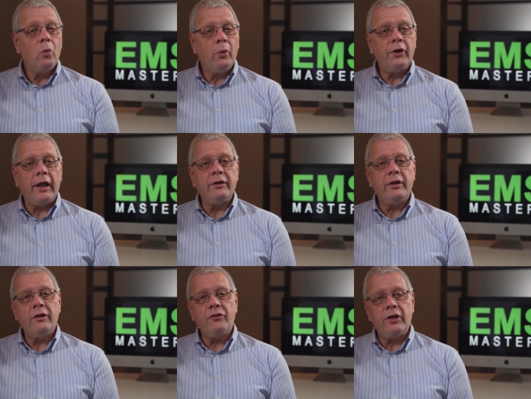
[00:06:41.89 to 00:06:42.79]
with
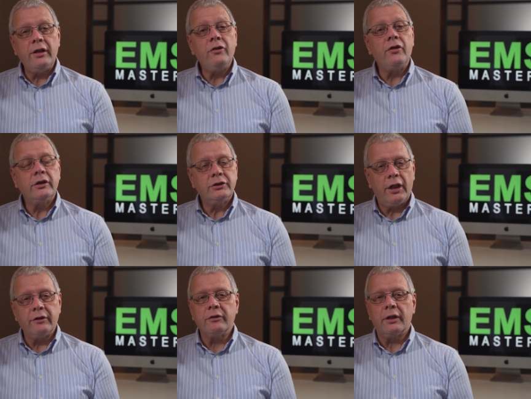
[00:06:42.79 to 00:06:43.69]
NDCs
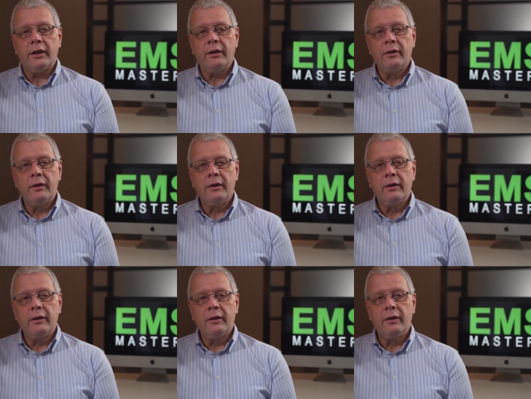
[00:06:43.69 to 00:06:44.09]
generally.